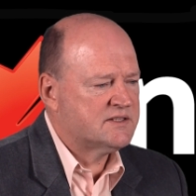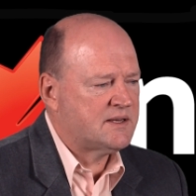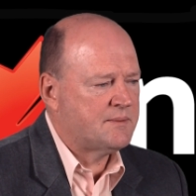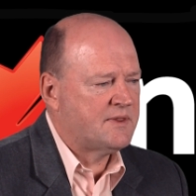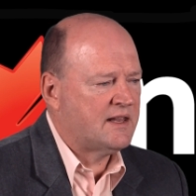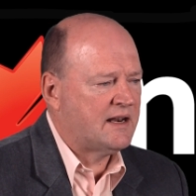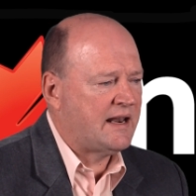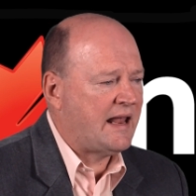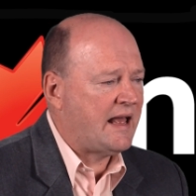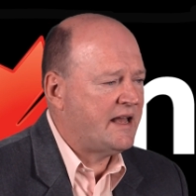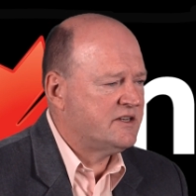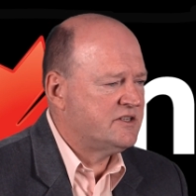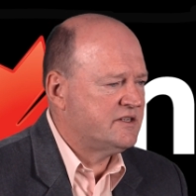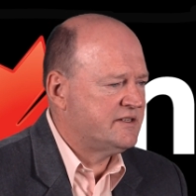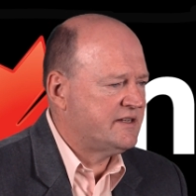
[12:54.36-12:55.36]
some of the
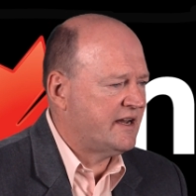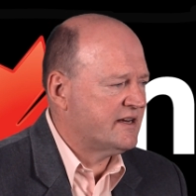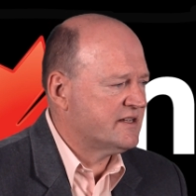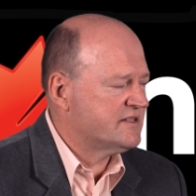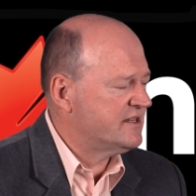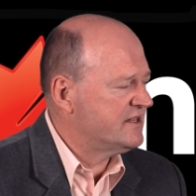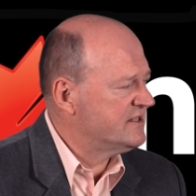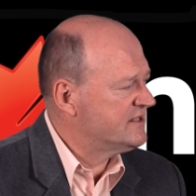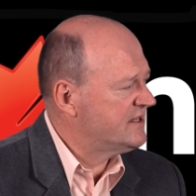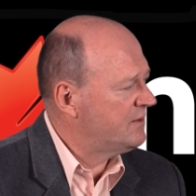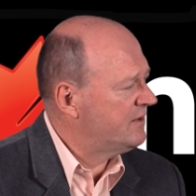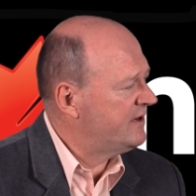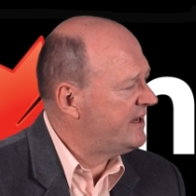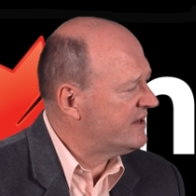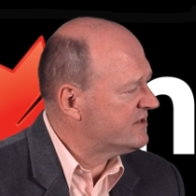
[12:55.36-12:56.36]
larger data centres that
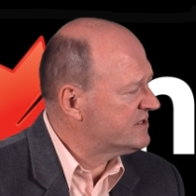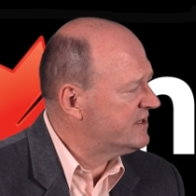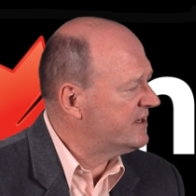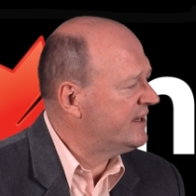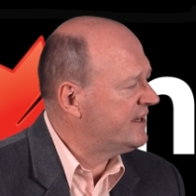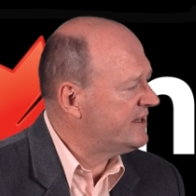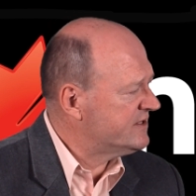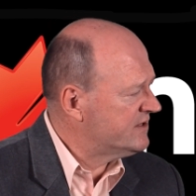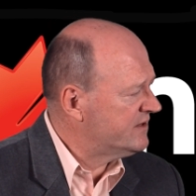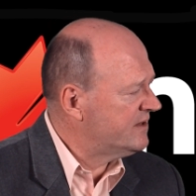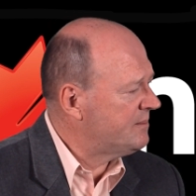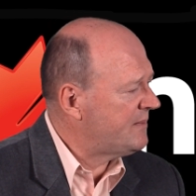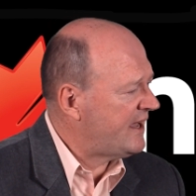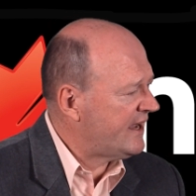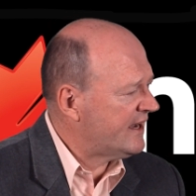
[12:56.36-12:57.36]
we're now seeing enter
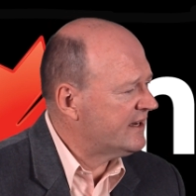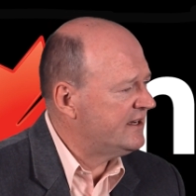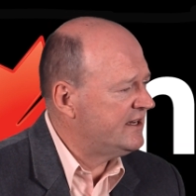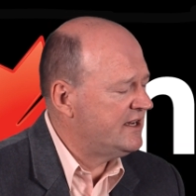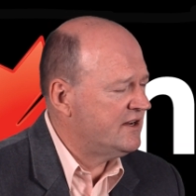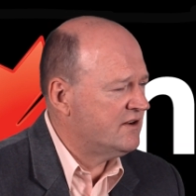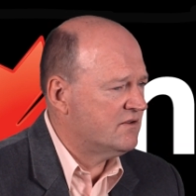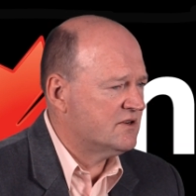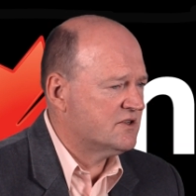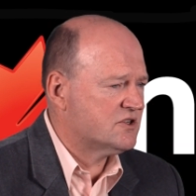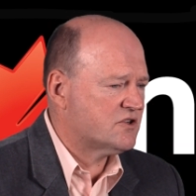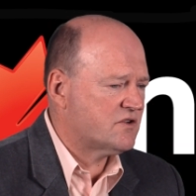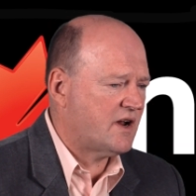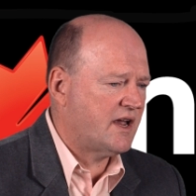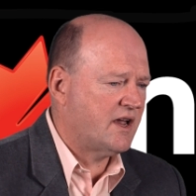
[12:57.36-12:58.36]
the market here in
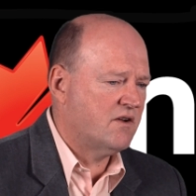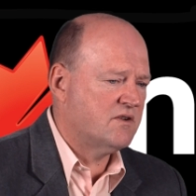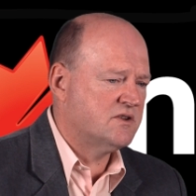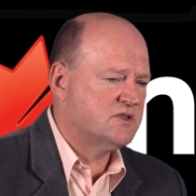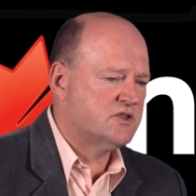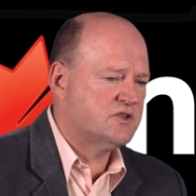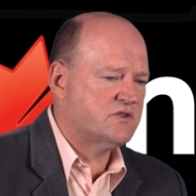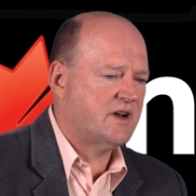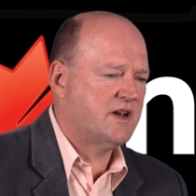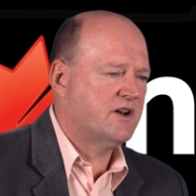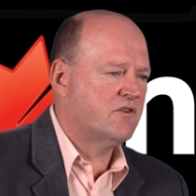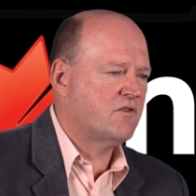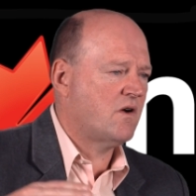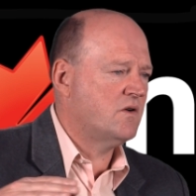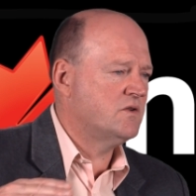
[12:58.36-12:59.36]
Australia, as Australia
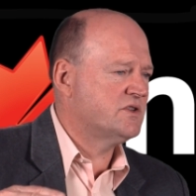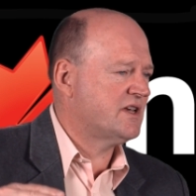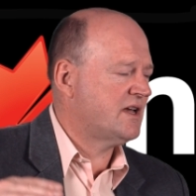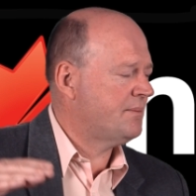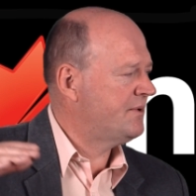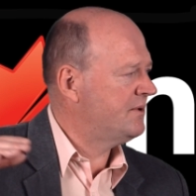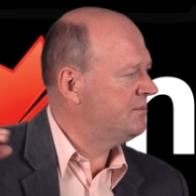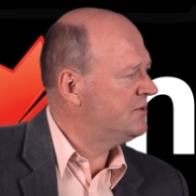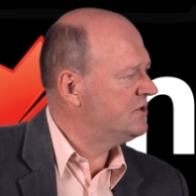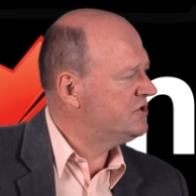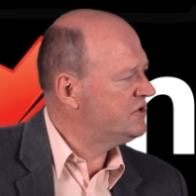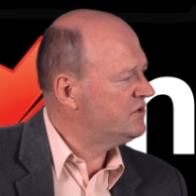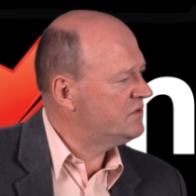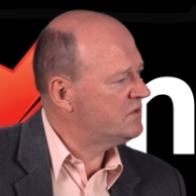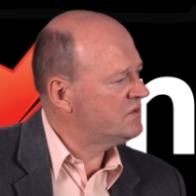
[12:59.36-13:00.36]
grows up and
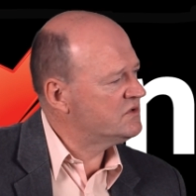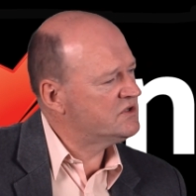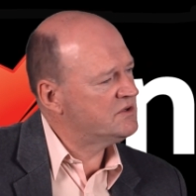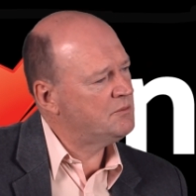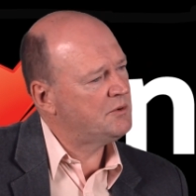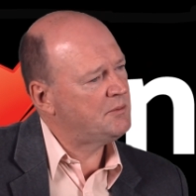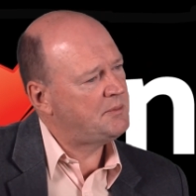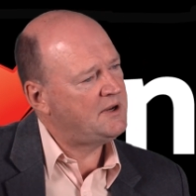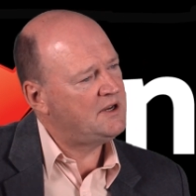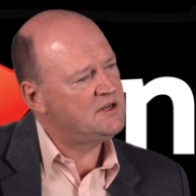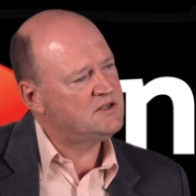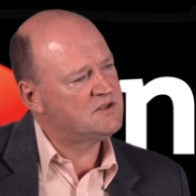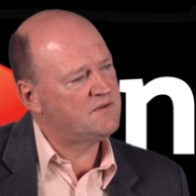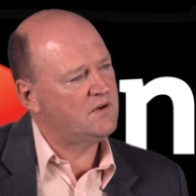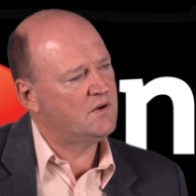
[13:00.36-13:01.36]
matures and
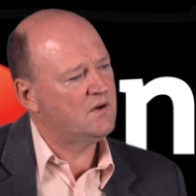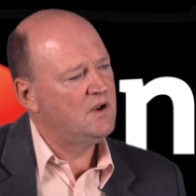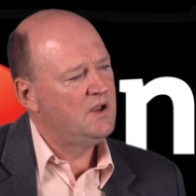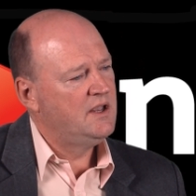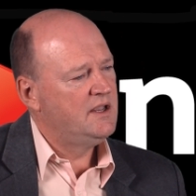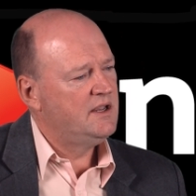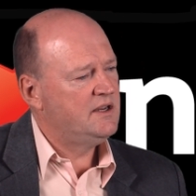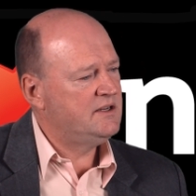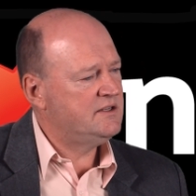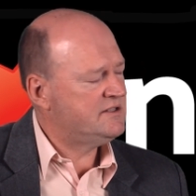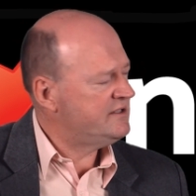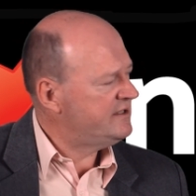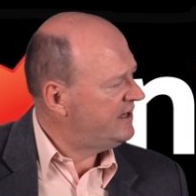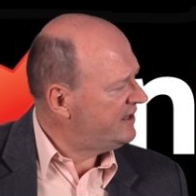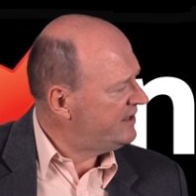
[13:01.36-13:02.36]
prepares for
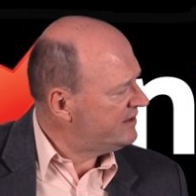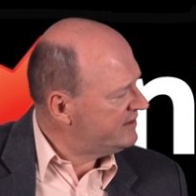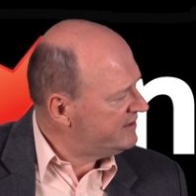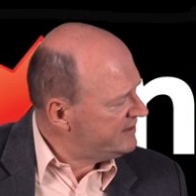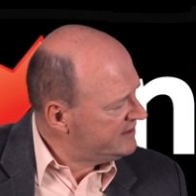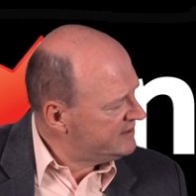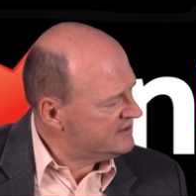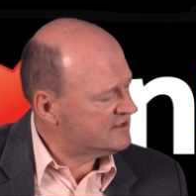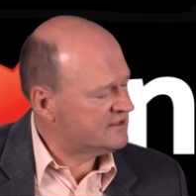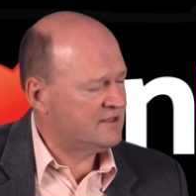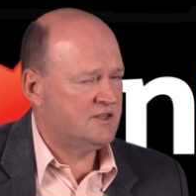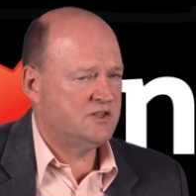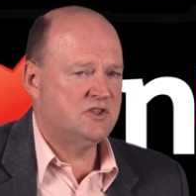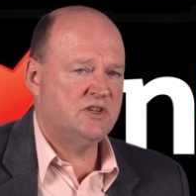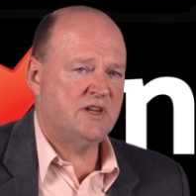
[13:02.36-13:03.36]
Internet of Things and these